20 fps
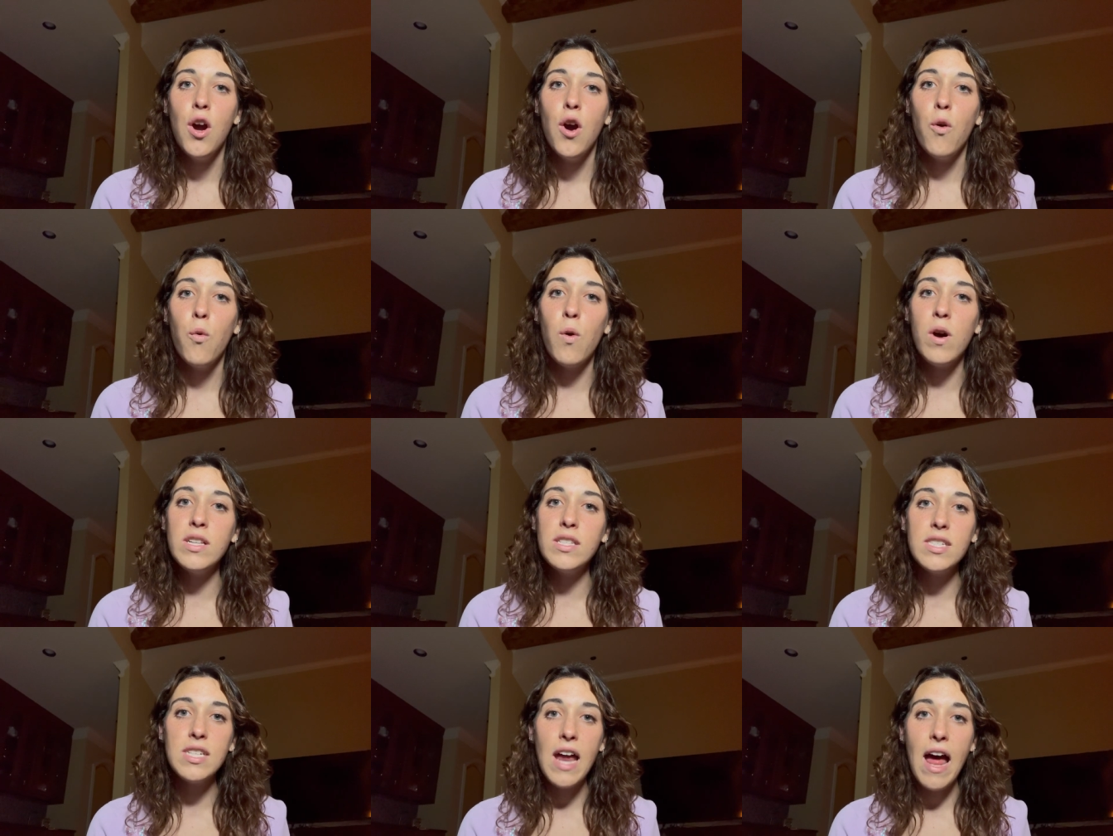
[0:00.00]

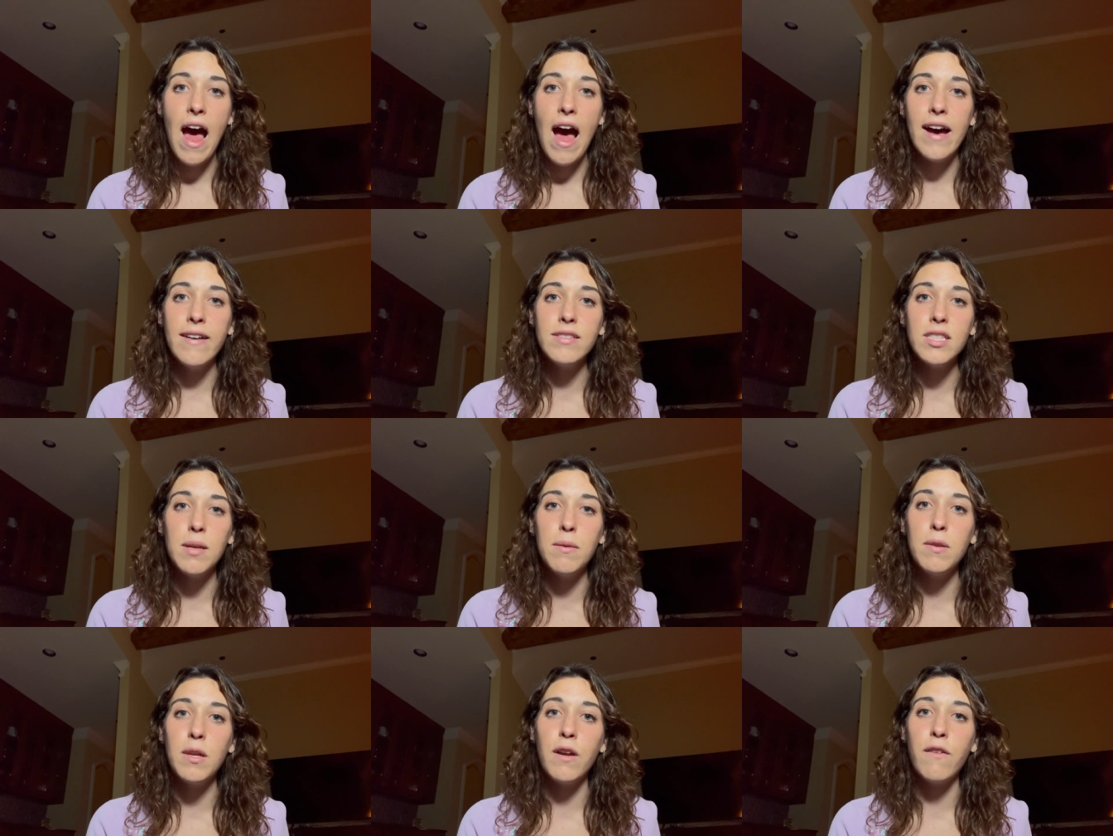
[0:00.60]
wants to have
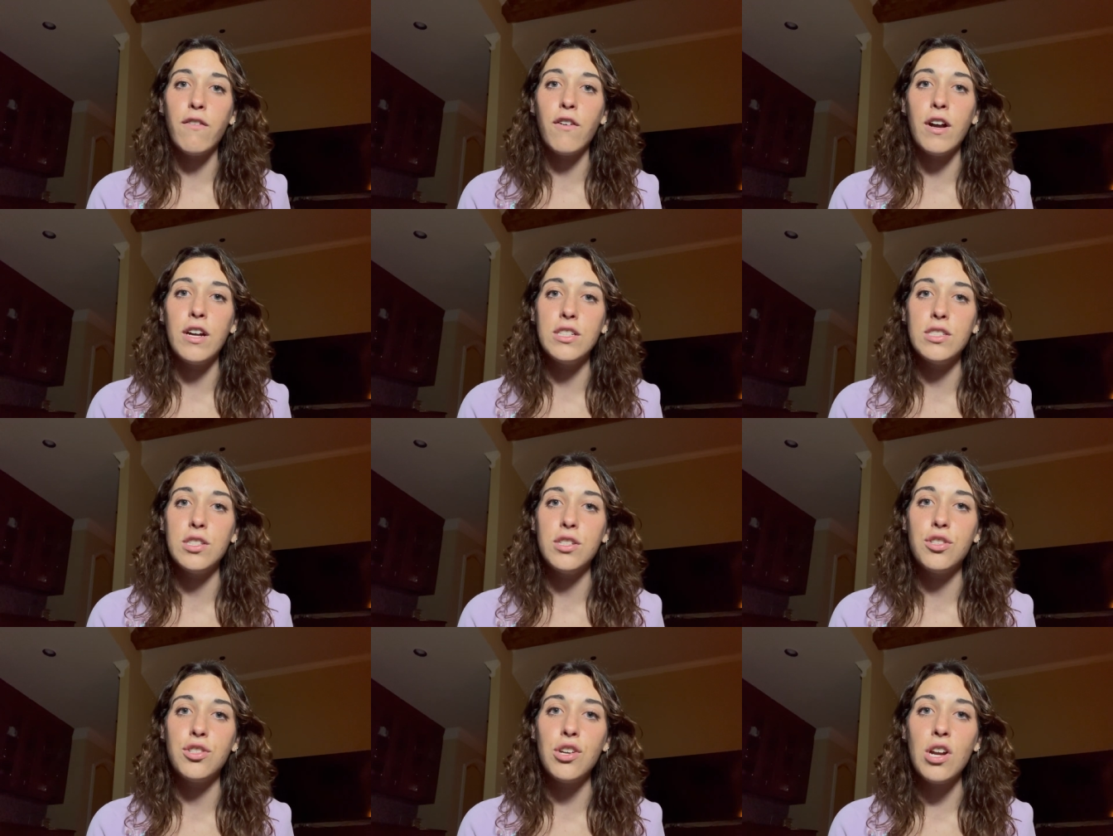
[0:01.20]
something for us
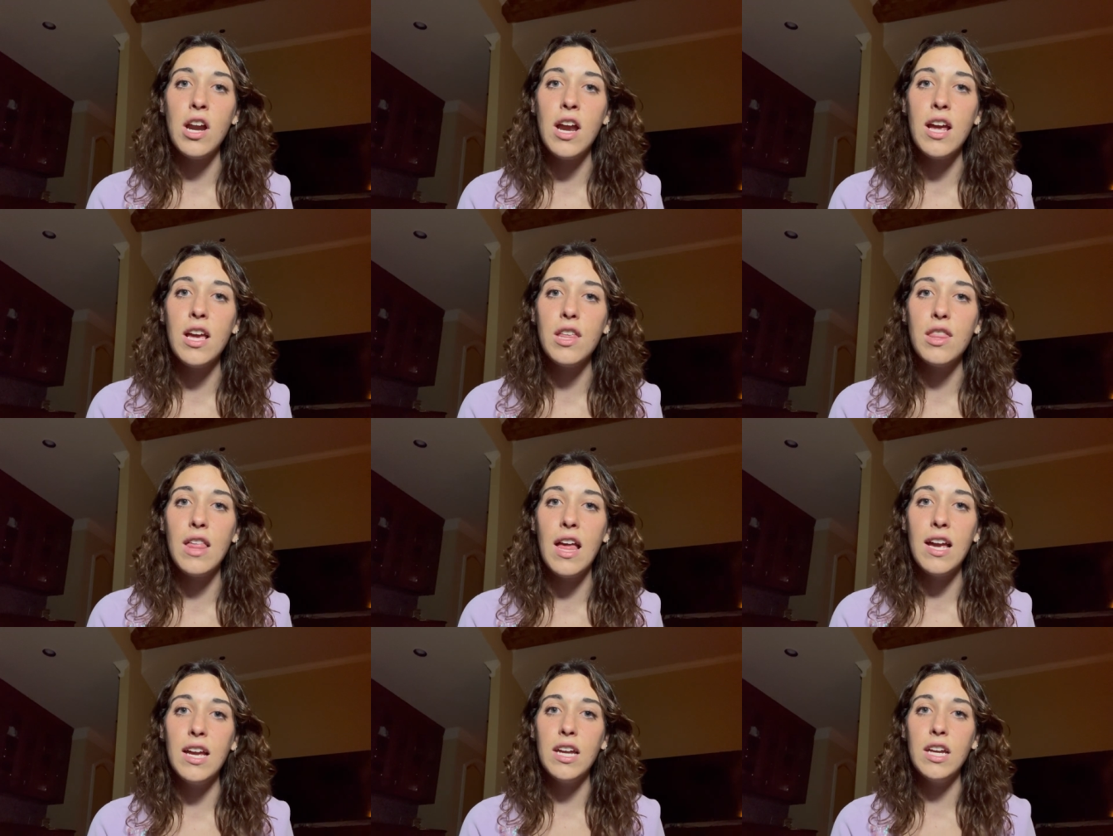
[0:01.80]
to drink
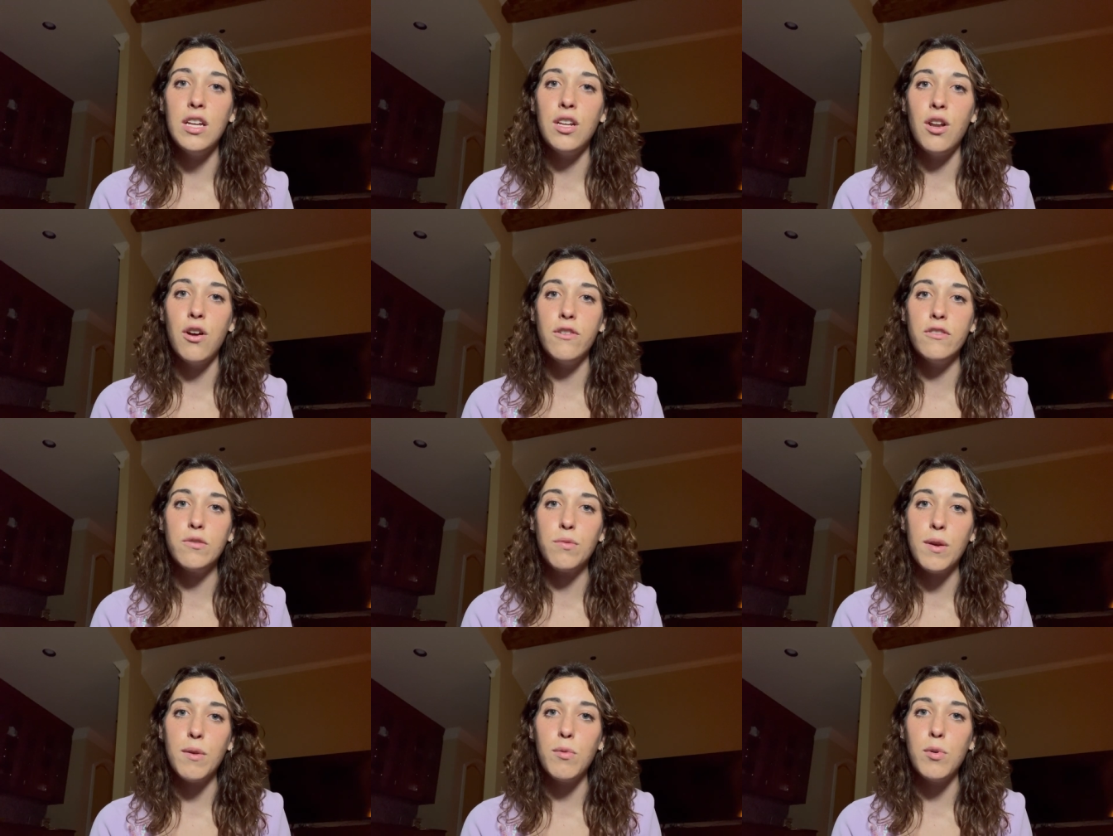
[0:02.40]
that he
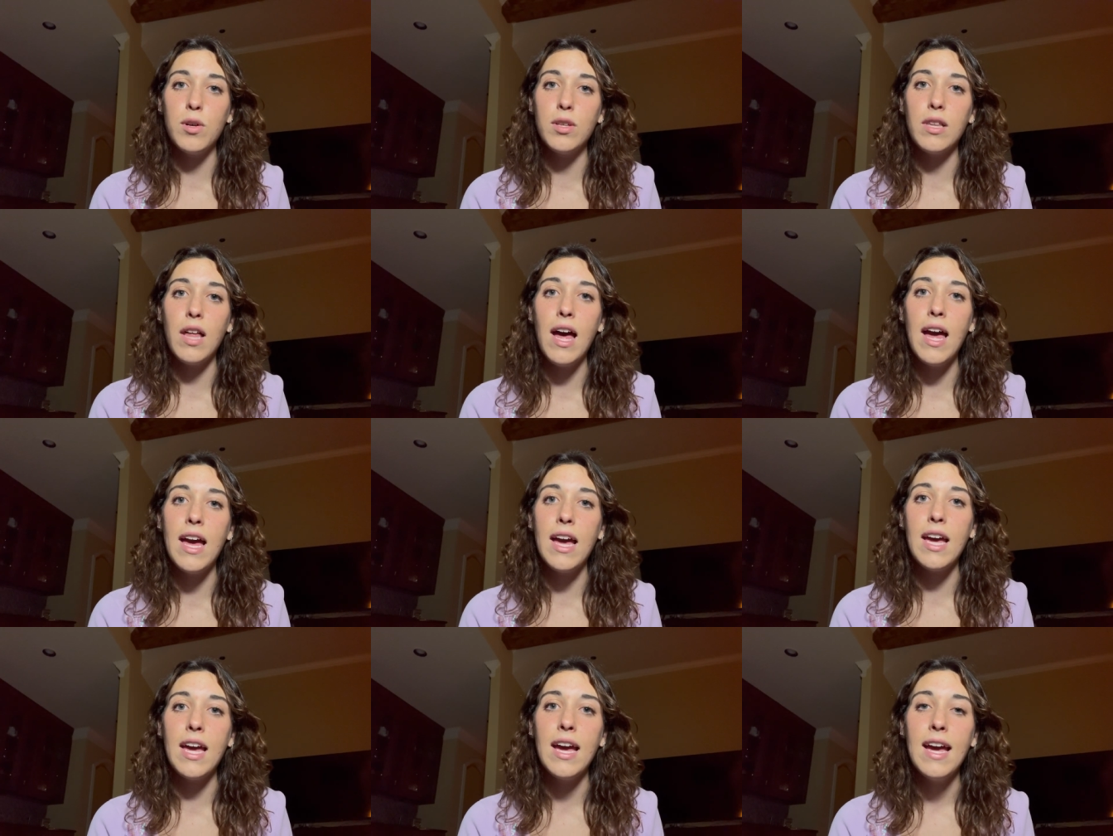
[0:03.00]
knows we will
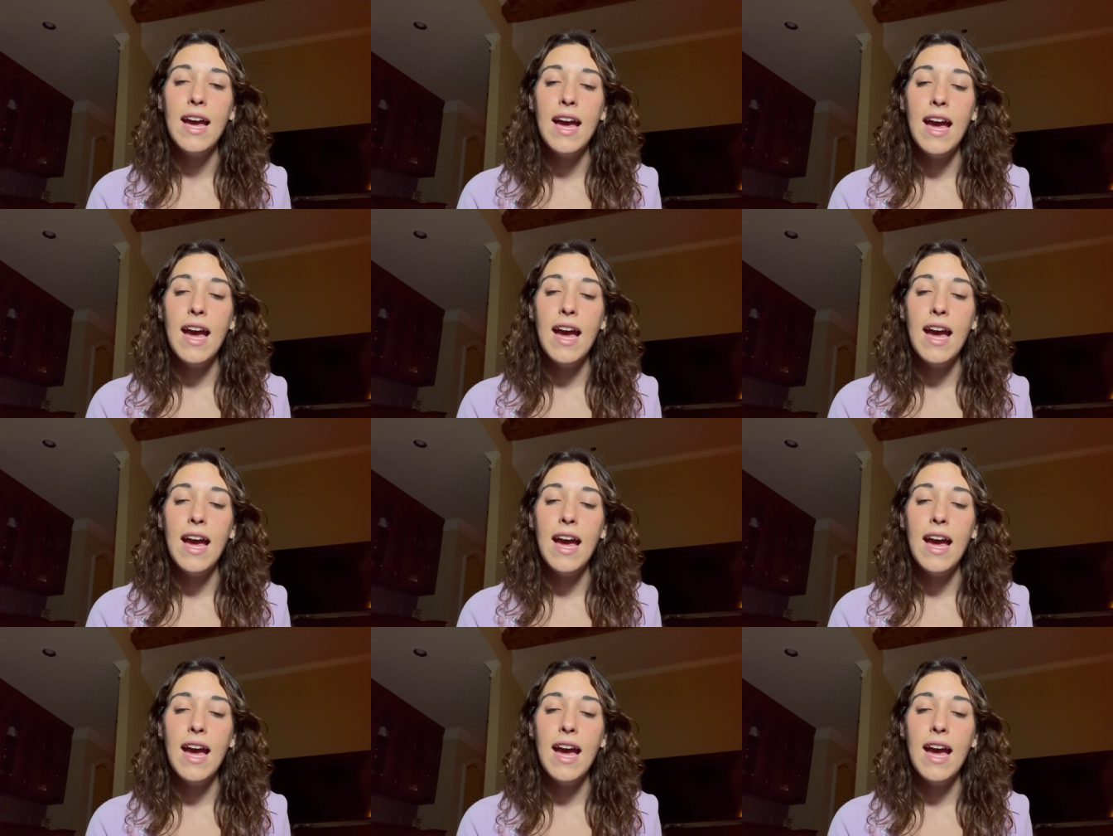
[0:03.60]
like